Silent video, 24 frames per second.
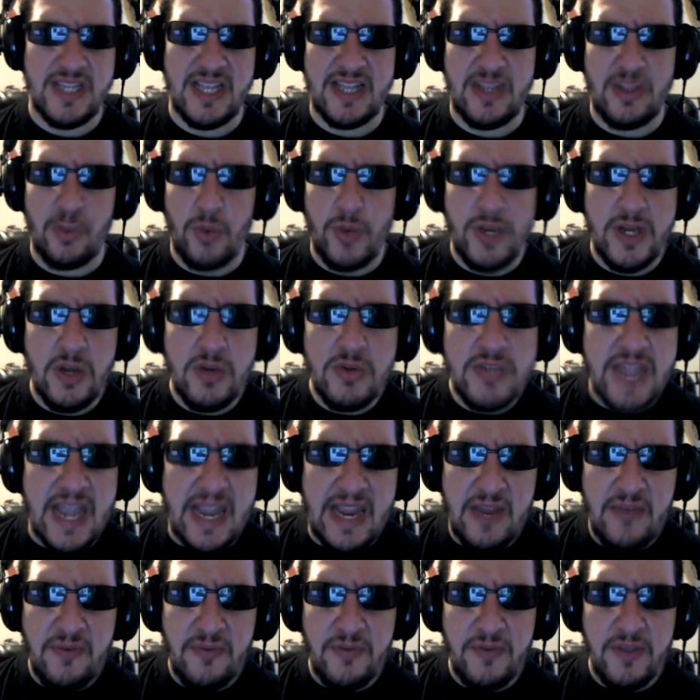like the Windows
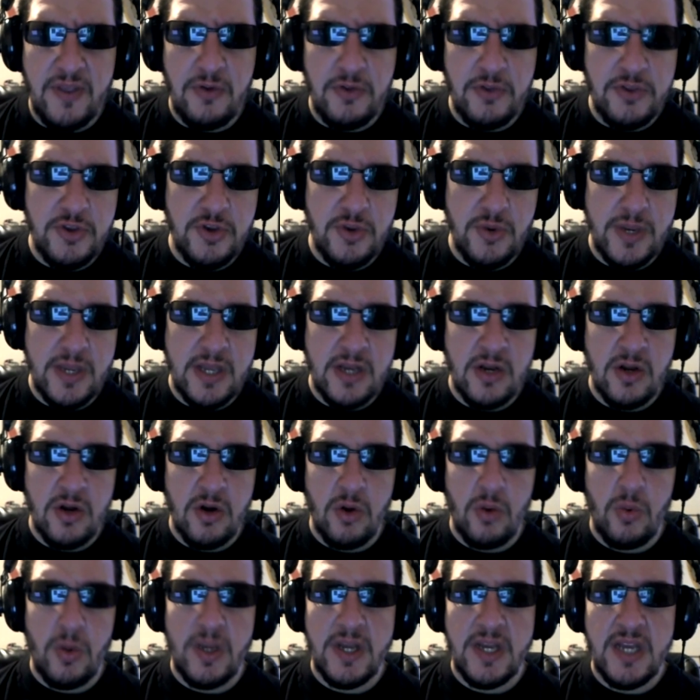8 feel to it
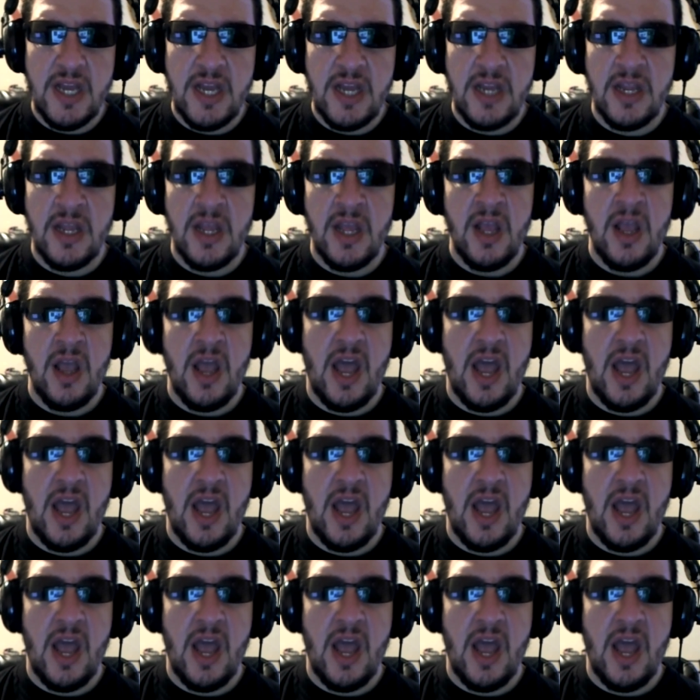or whatnot?